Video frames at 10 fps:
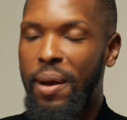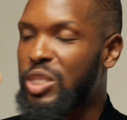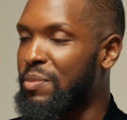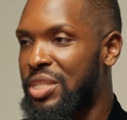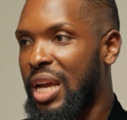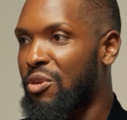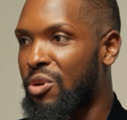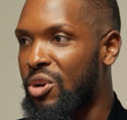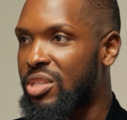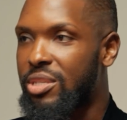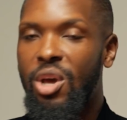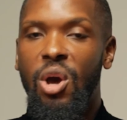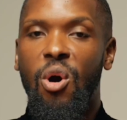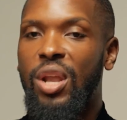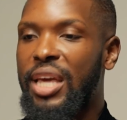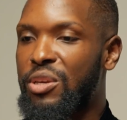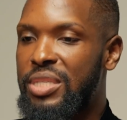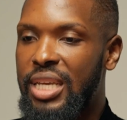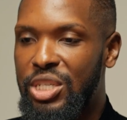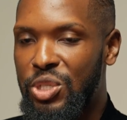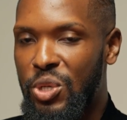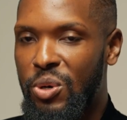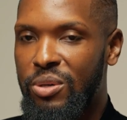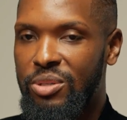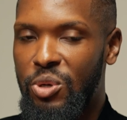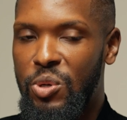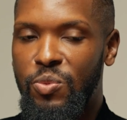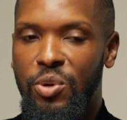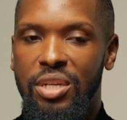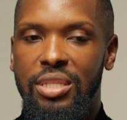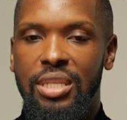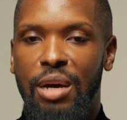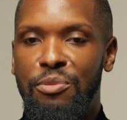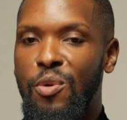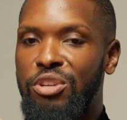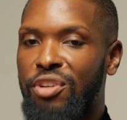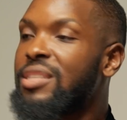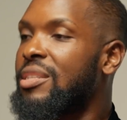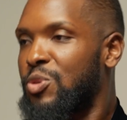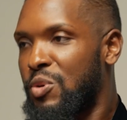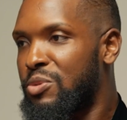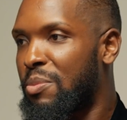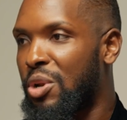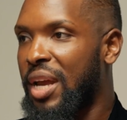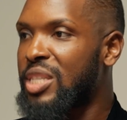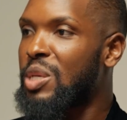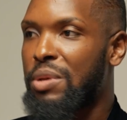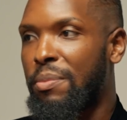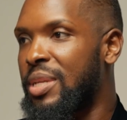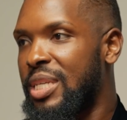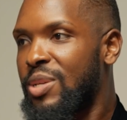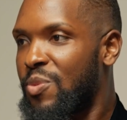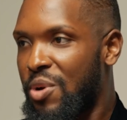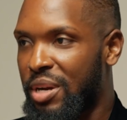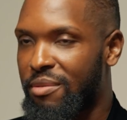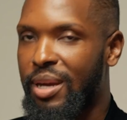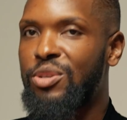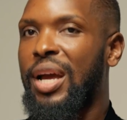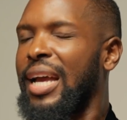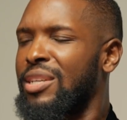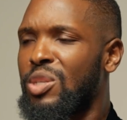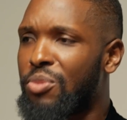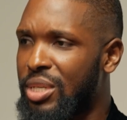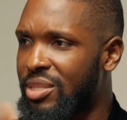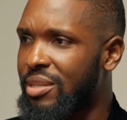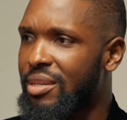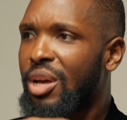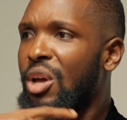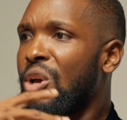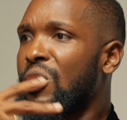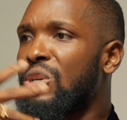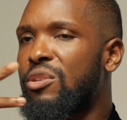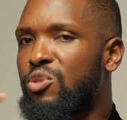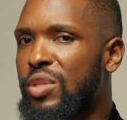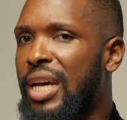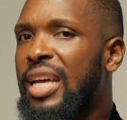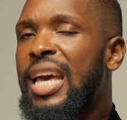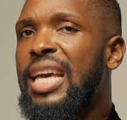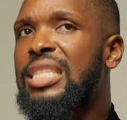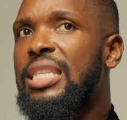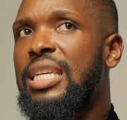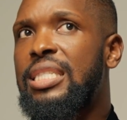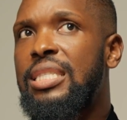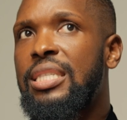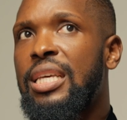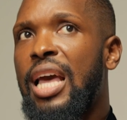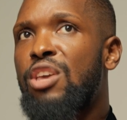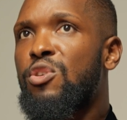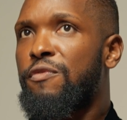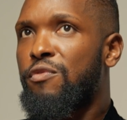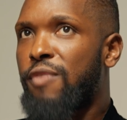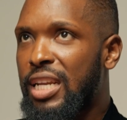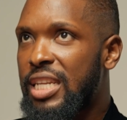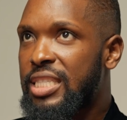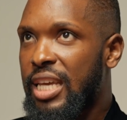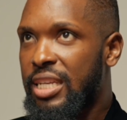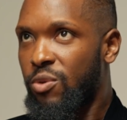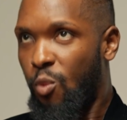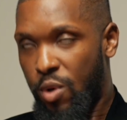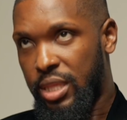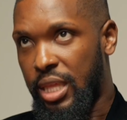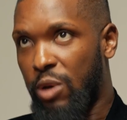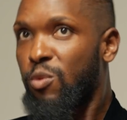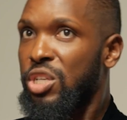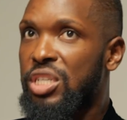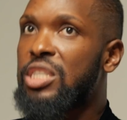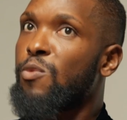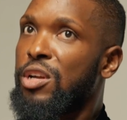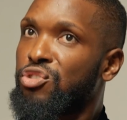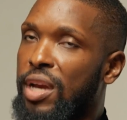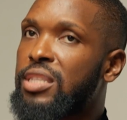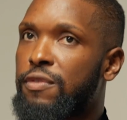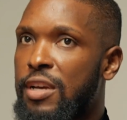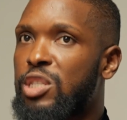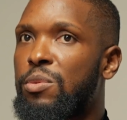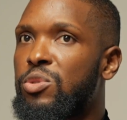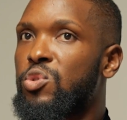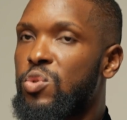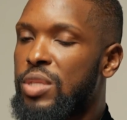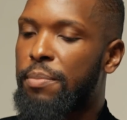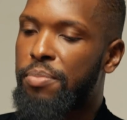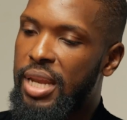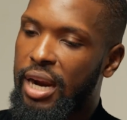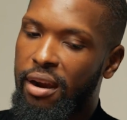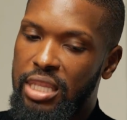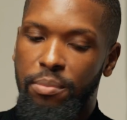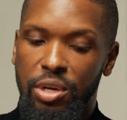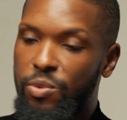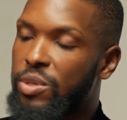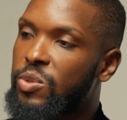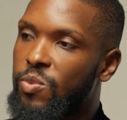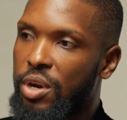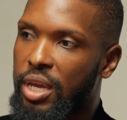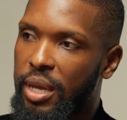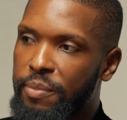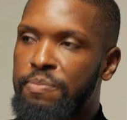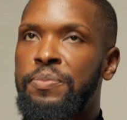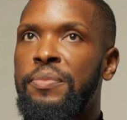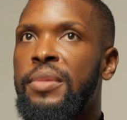pass the message across, or like you said in your own words, you were trying to groom somebody or get somebody, but it didn't work, right? You can get somebody to do that. You've rightly said one thing, which is you were trying to find someone to play that character, but it wasn't working.